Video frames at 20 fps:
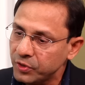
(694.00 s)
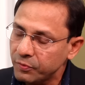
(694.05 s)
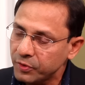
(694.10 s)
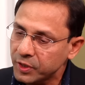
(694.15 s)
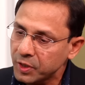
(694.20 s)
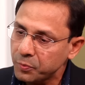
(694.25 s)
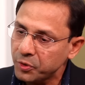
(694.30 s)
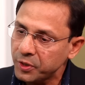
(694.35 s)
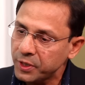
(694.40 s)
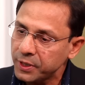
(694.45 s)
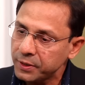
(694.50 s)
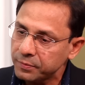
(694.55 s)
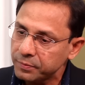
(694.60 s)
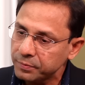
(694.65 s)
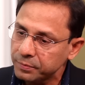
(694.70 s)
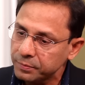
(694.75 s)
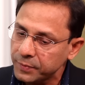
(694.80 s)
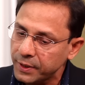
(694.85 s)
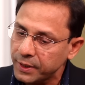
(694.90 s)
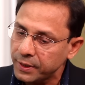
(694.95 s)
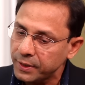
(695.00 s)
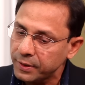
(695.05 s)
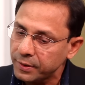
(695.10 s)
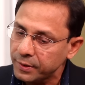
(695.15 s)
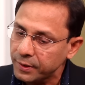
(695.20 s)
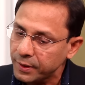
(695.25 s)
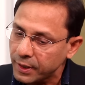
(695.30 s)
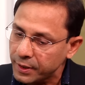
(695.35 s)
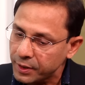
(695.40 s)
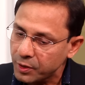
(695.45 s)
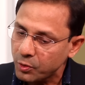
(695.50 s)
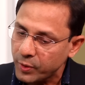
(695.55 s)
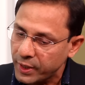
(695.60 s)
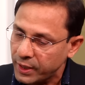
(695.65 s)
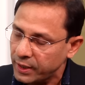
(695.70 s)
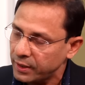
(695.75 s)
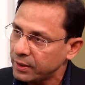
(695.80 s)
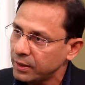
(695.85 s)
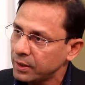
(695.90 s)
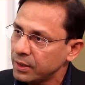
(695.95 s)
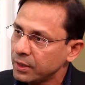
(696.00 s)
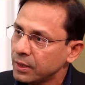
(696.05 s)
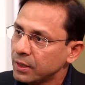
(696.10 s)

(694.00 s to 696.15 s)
We, we can put it in other way.